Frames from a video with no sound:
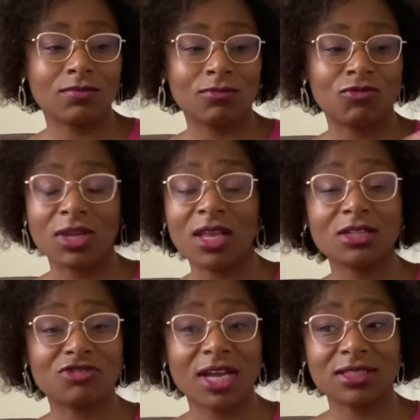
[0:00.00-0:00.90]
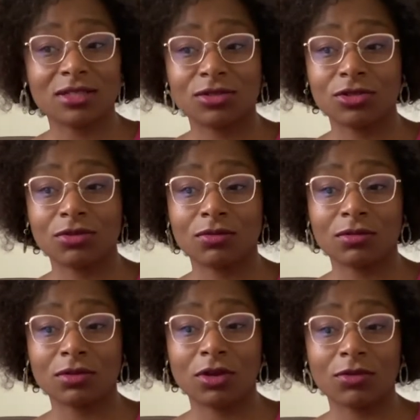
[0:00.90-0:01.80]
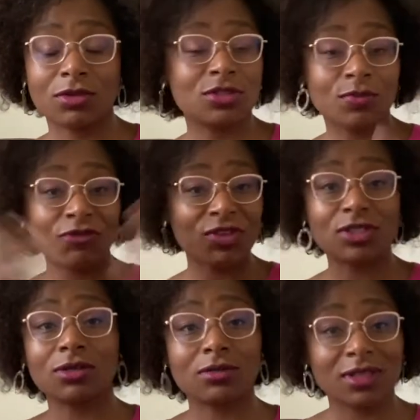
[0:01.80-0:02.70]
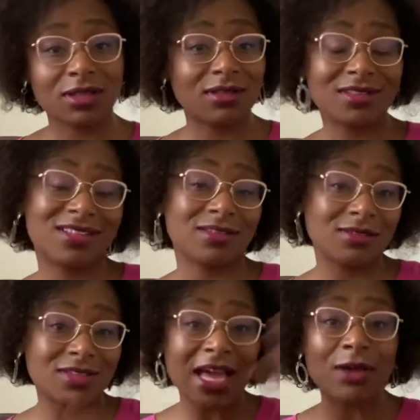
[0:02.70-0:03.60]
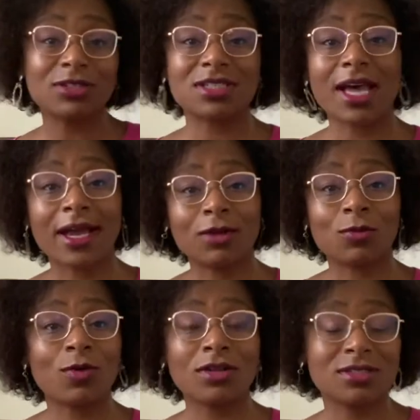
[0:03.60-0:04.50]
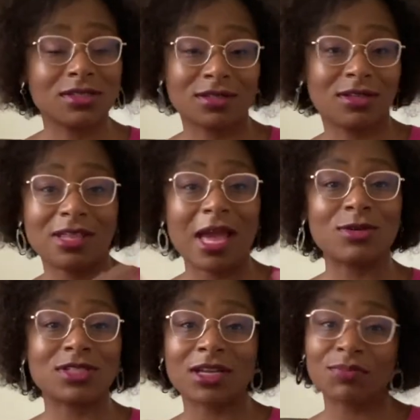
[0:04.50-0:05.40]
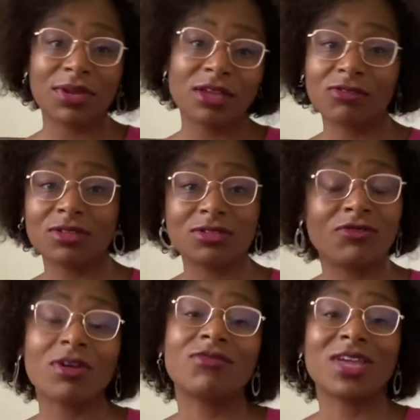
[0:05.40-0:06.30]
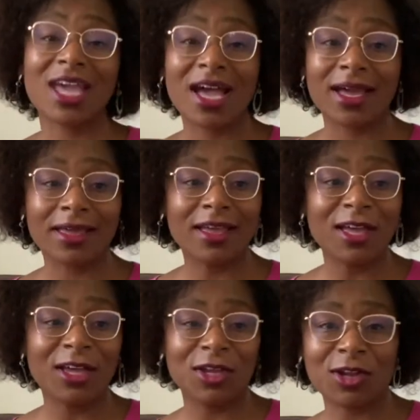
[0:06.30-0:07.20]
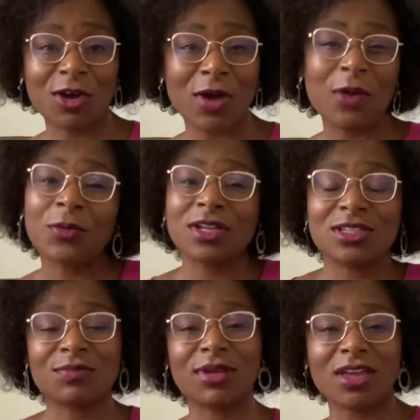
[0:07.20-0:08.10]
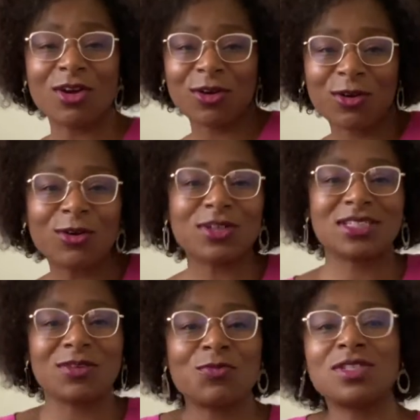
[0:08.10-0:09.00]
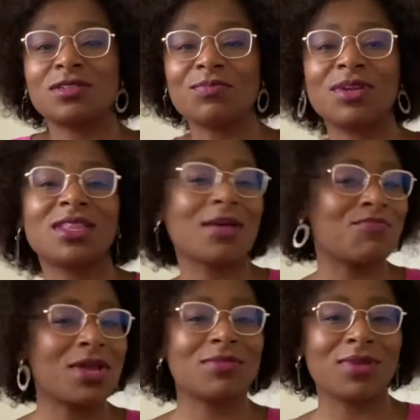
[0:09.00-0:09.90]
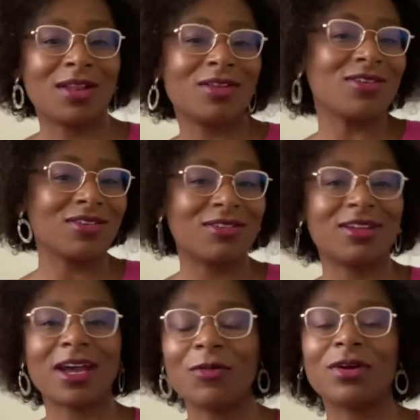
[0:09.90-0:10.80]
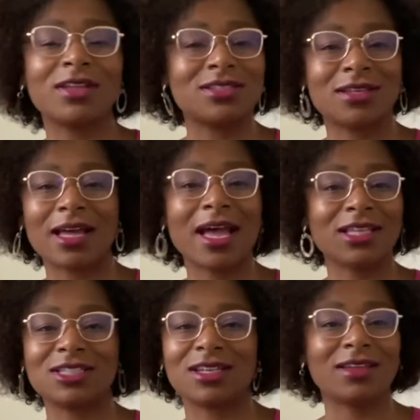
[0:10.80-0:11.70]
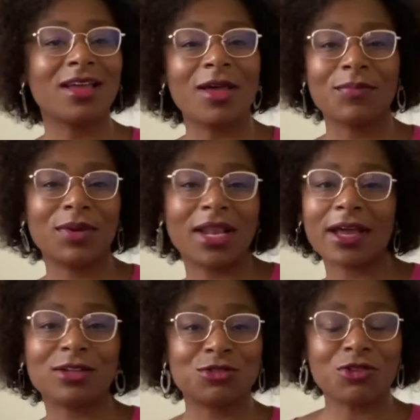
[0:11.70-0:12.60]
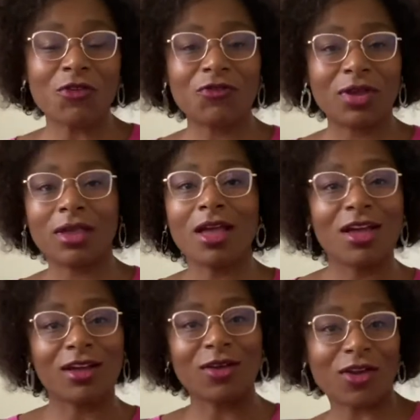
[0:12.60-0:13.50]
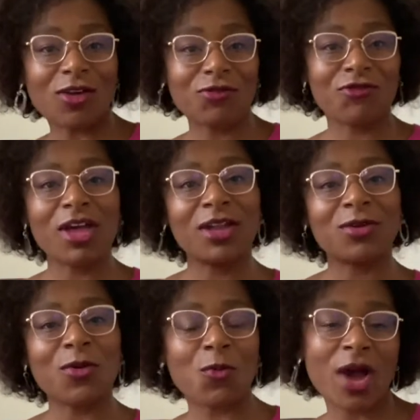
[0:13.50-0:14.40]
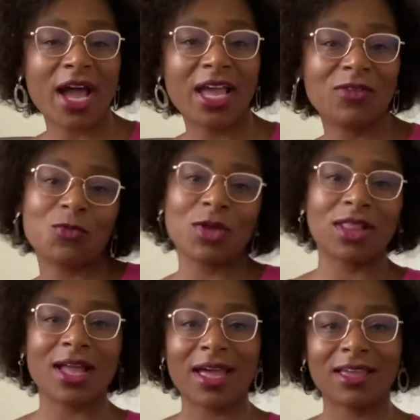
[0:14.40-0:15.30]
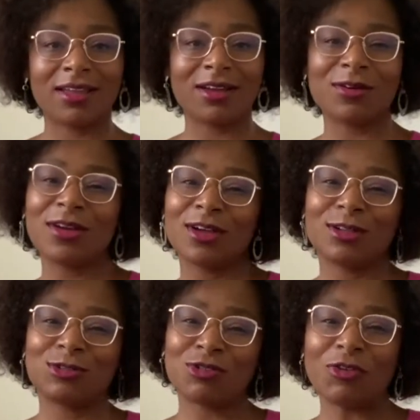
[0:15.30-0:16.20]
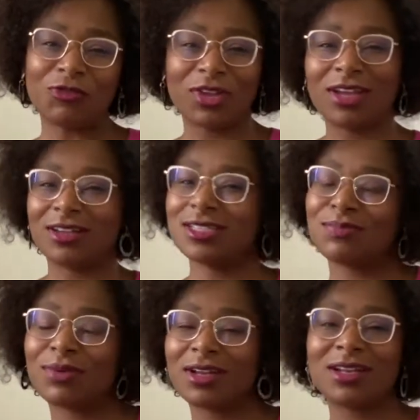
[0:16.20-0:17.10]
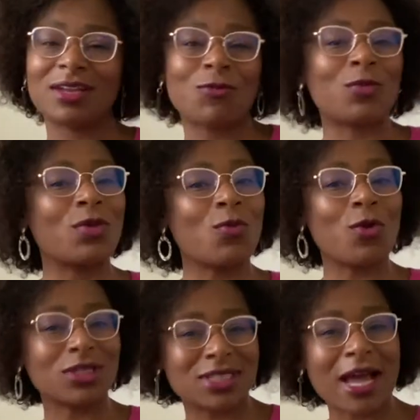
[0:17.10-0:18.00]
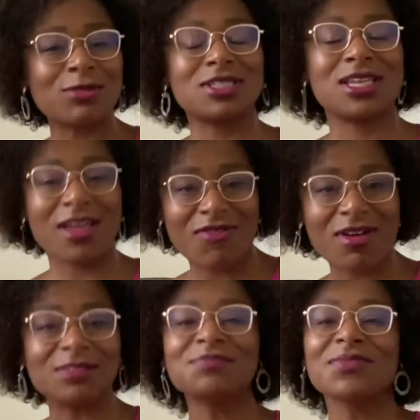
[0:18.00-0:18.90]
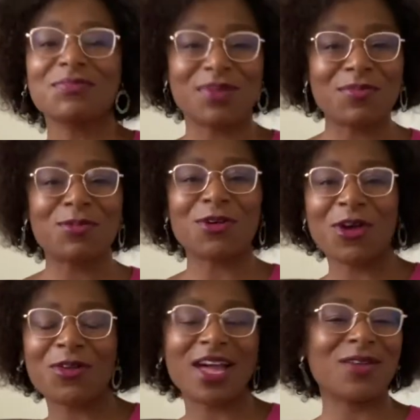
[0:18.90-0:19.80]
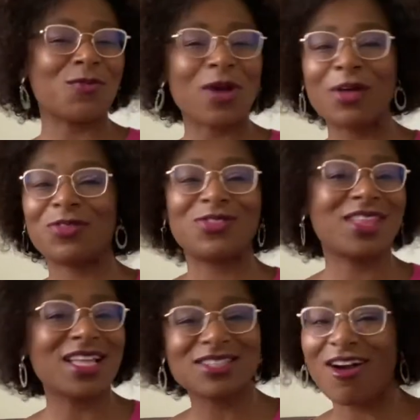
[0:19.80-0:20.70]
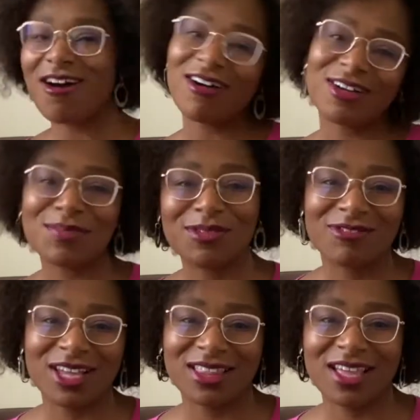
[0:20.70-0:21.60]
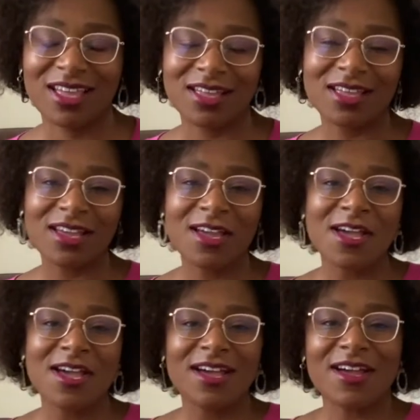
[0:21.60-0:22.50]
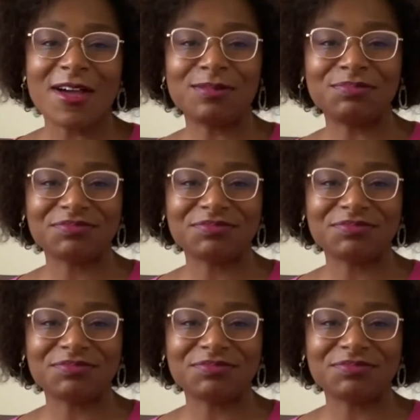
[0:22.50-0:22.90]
really attracted to, you know, the superficial, the outside, what's the outside appearance of a guy. You know, I wanted to be hooked in with somebody that made me look good. I wanted to actually be like a trophy girlfriend or wife with, like, you know, a trophy husband. And when we walk down together, people go like, wow, that's a hot couple right there. And